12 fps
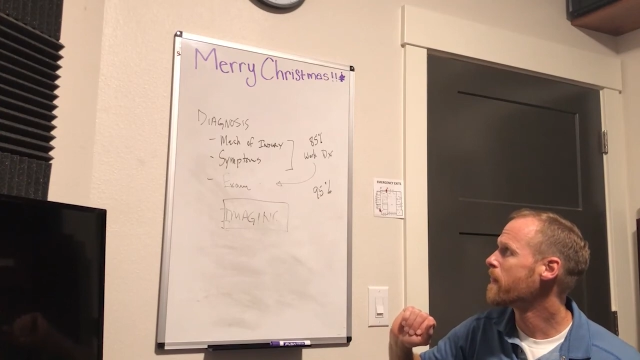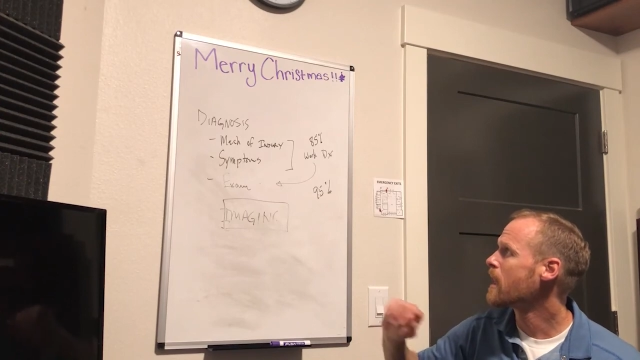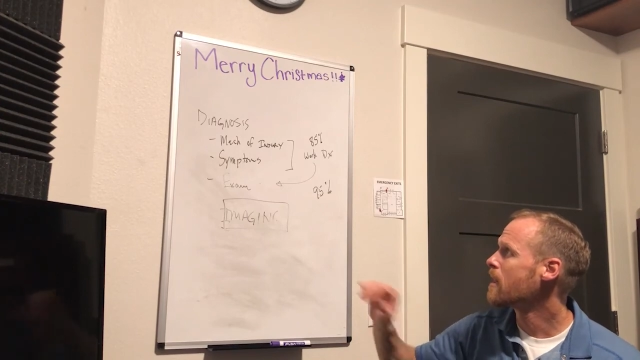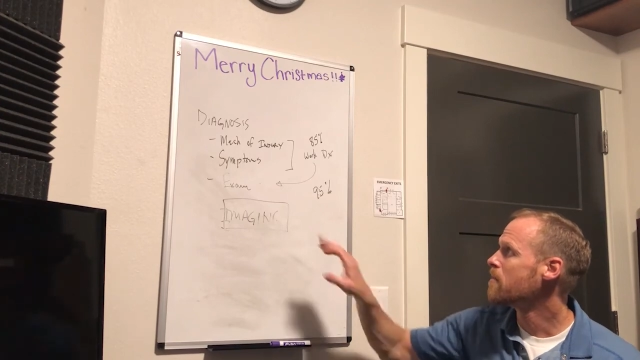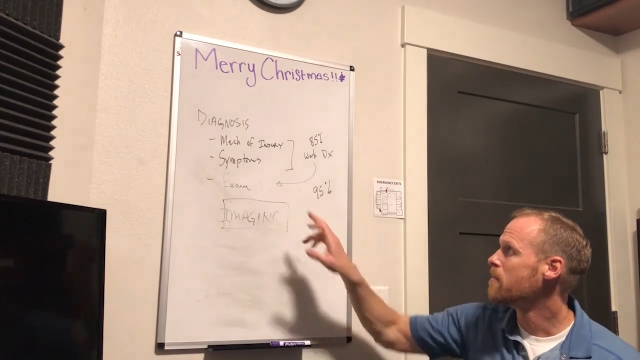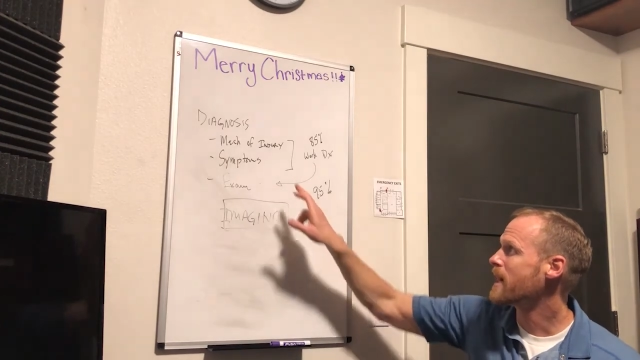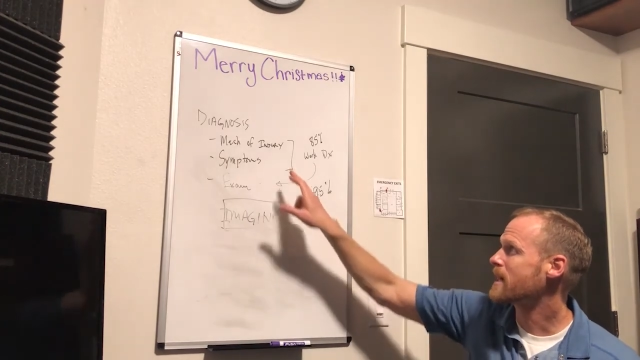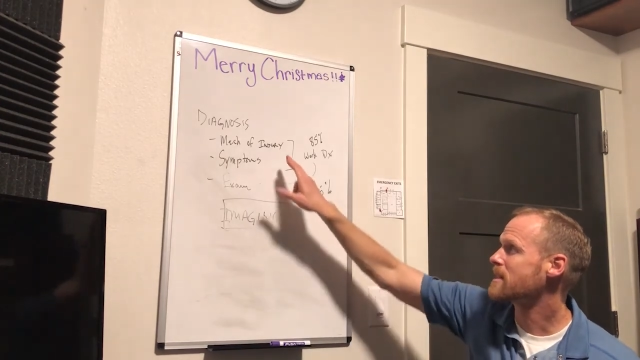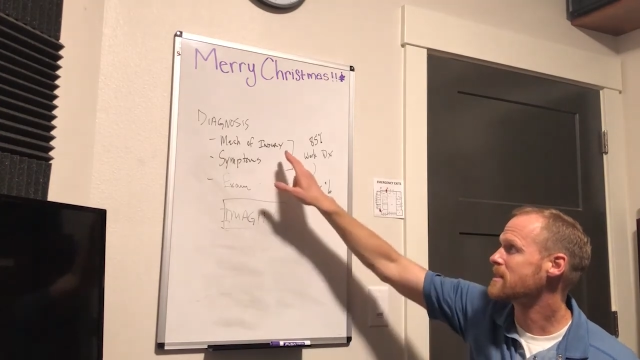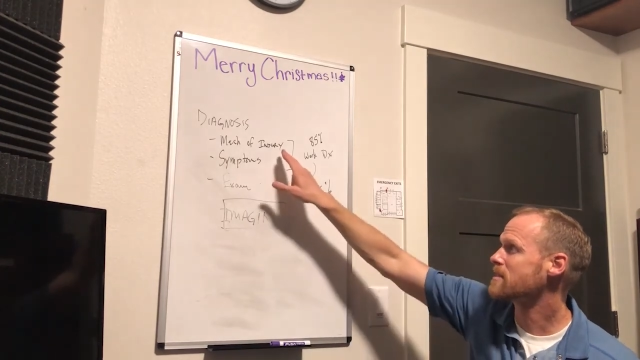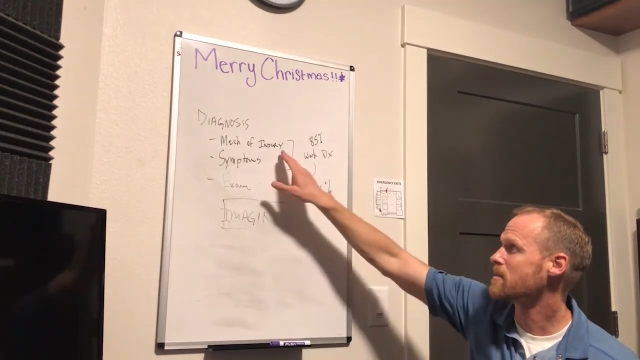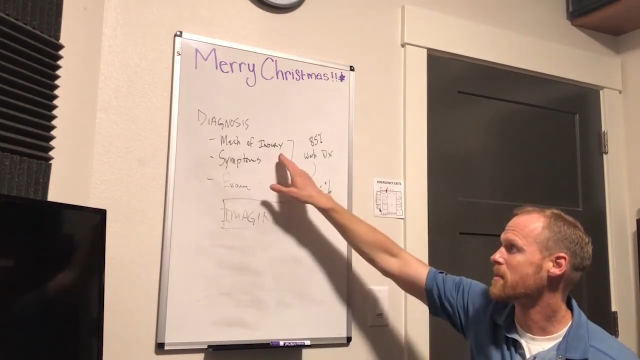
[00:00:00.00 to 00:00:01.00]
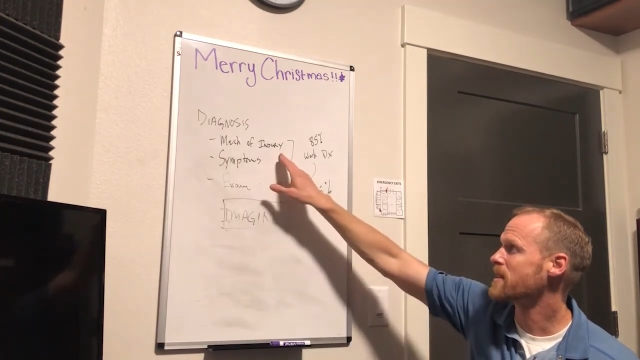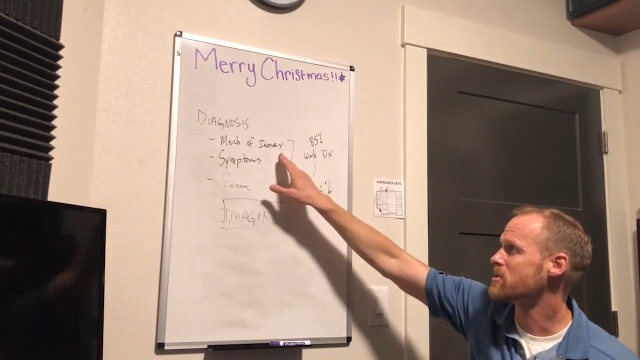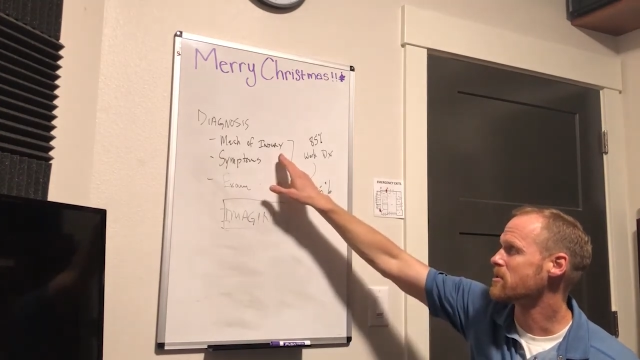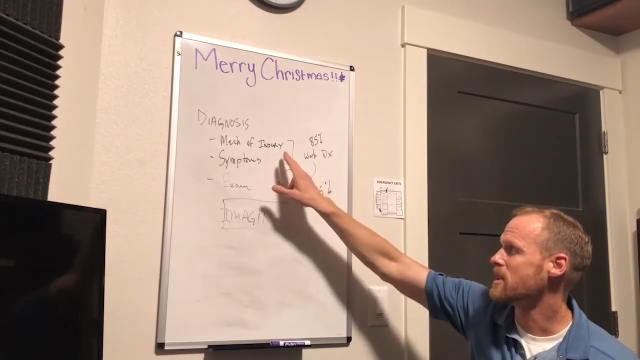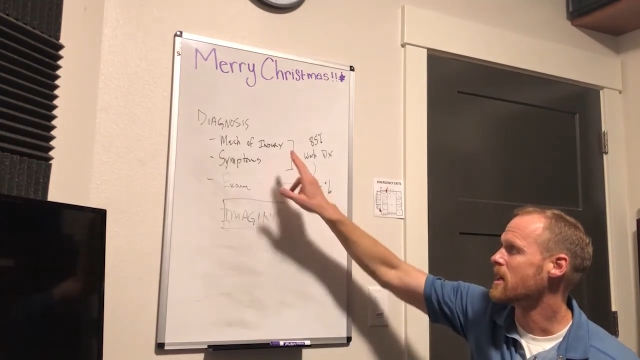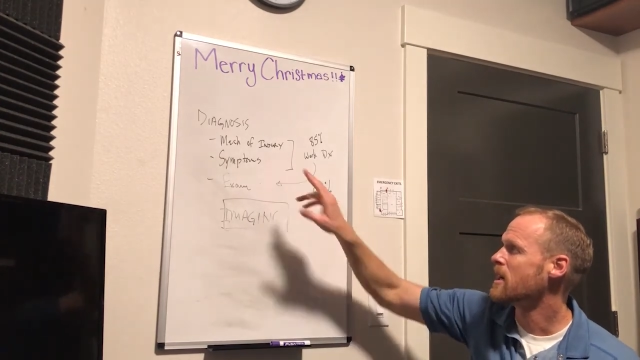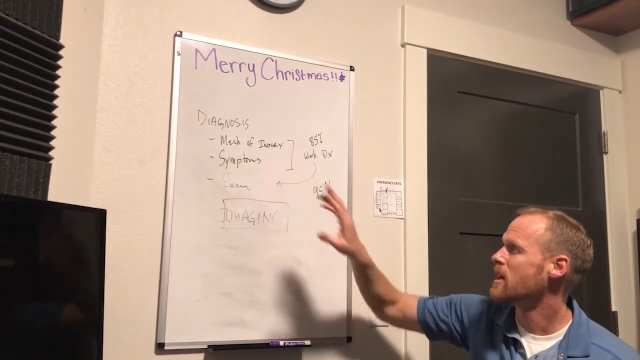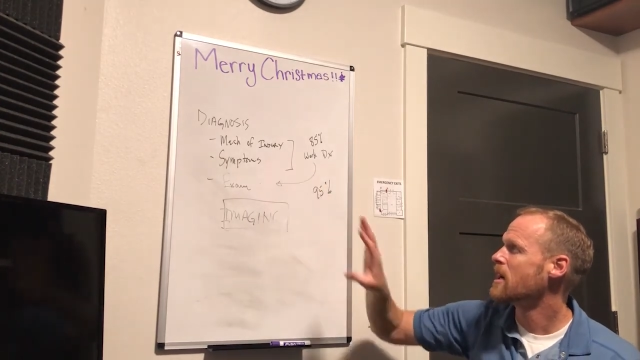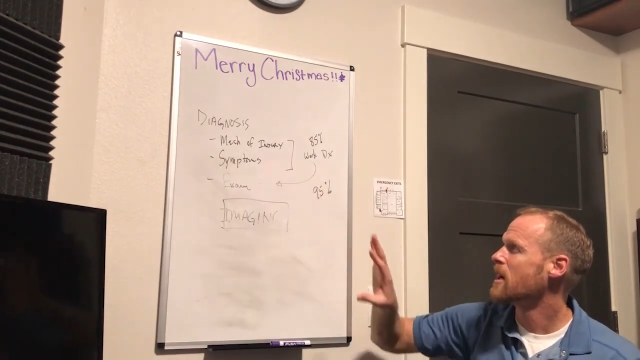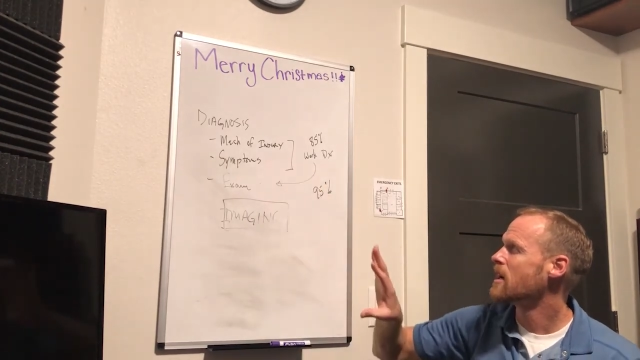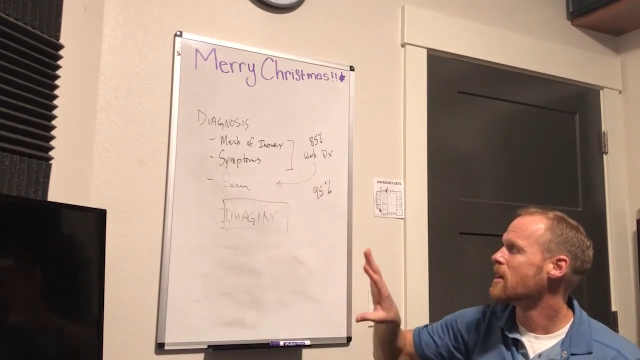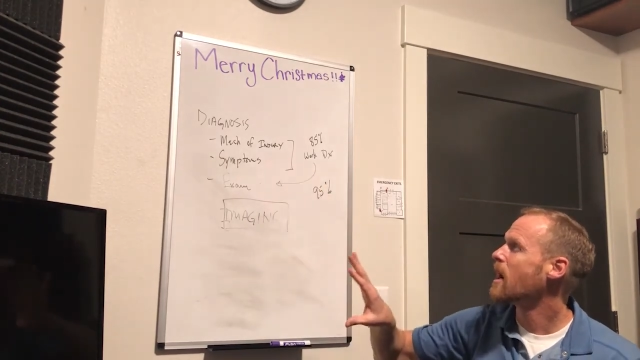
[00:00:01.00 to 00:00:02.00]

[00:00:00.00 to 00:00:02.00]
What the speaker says: mechanism of injury. I